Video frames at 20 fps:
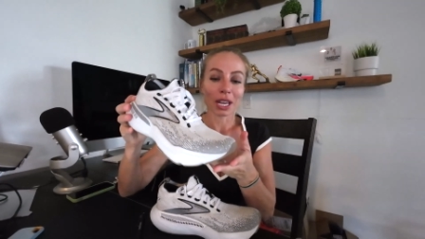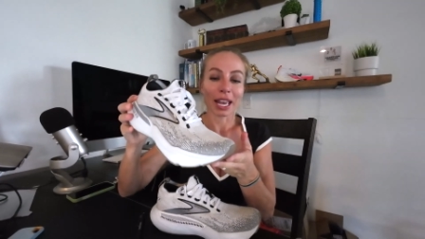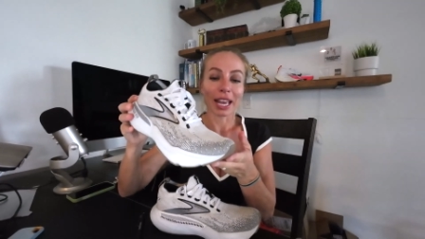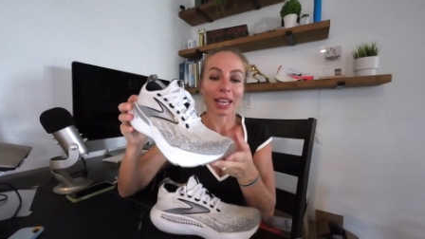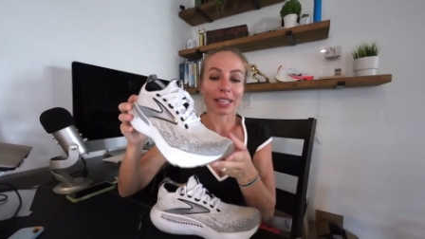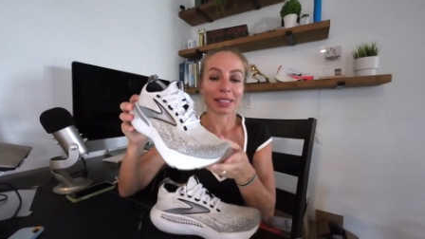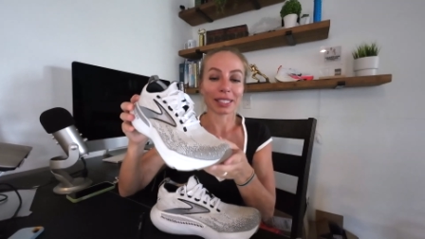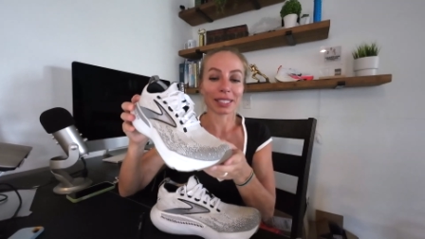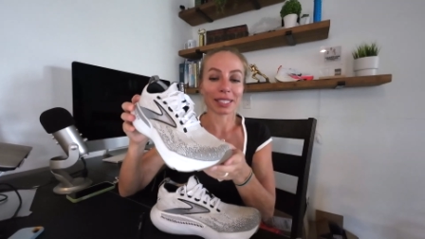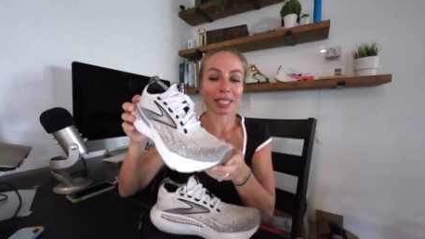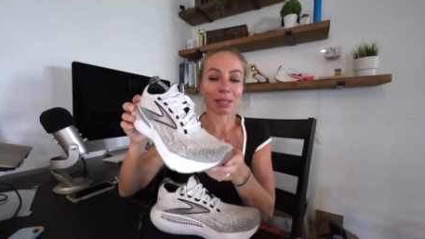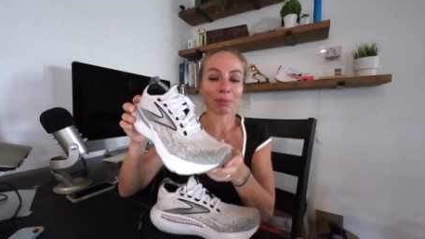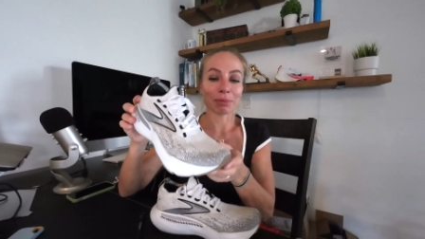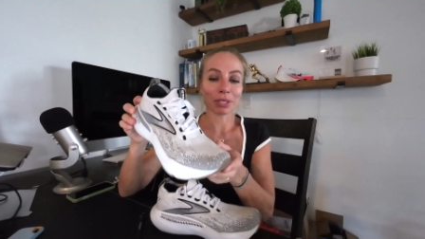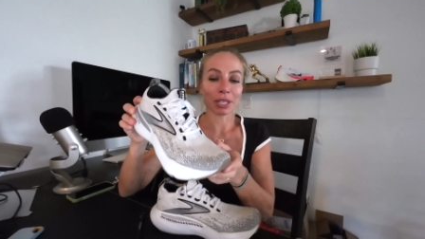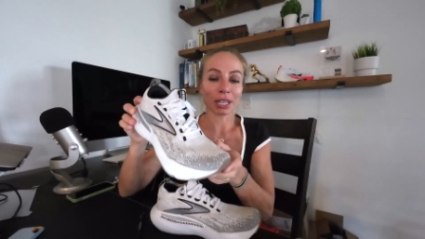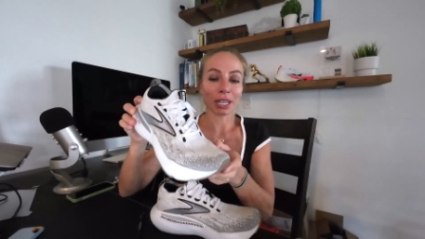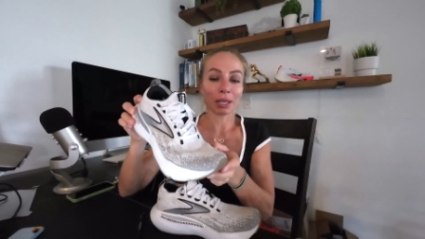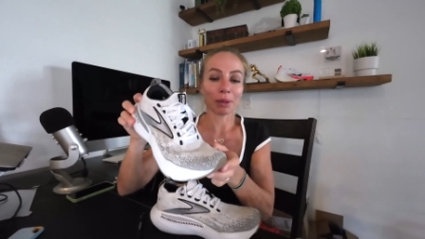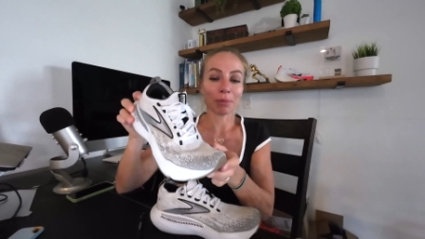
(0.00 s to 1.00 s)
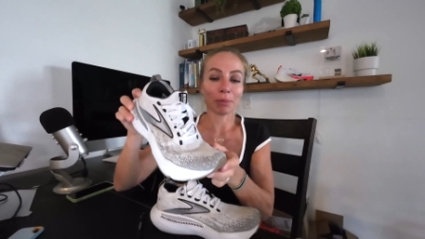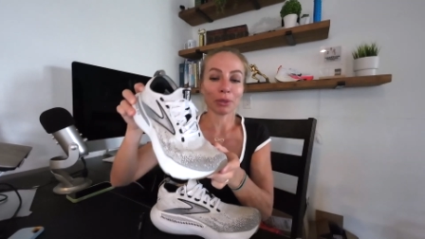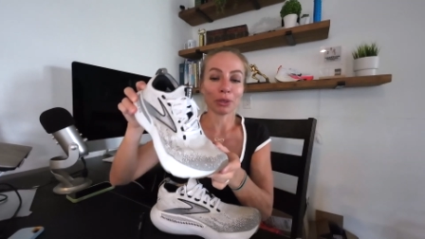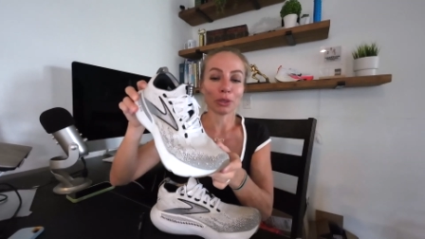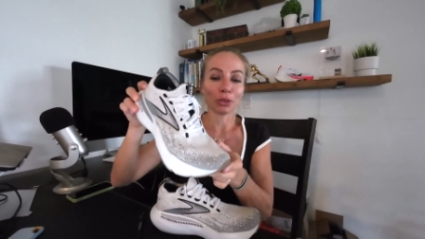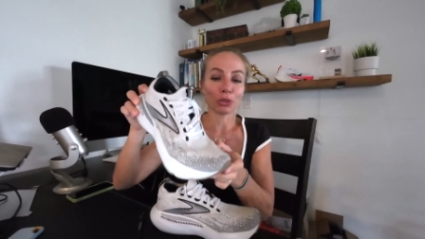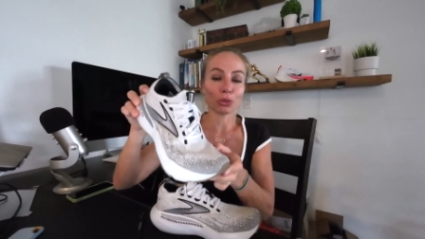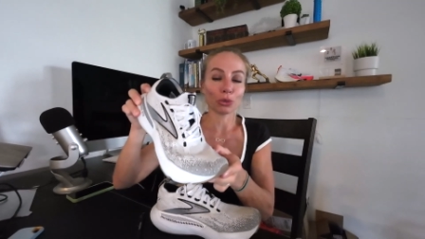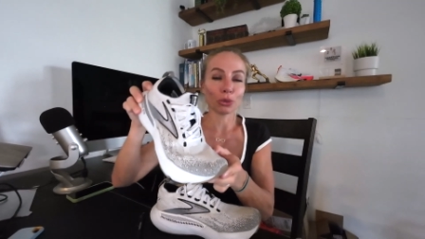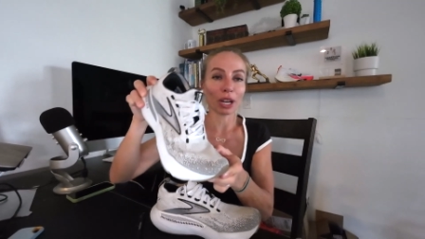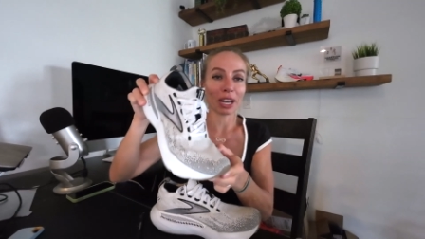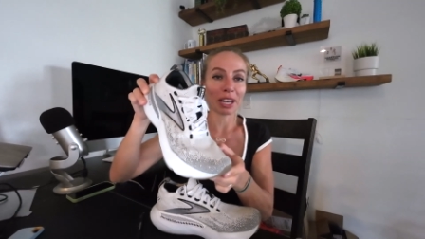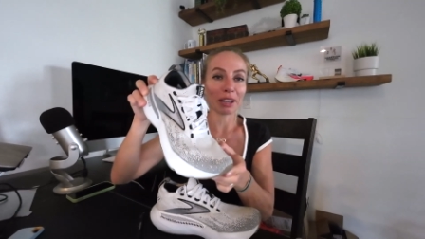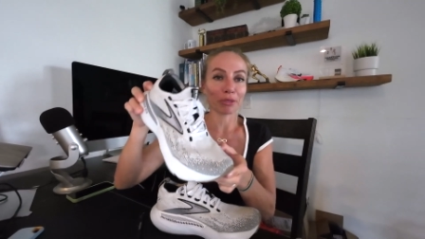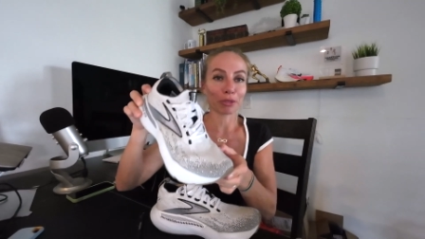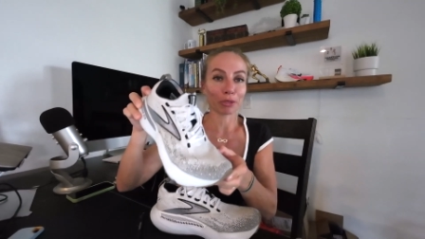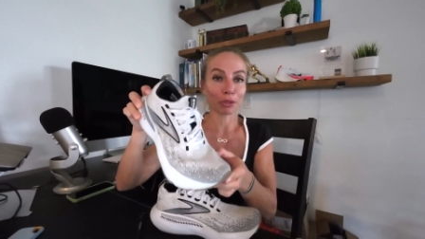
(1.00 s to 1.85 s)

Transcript: At the same time, you do have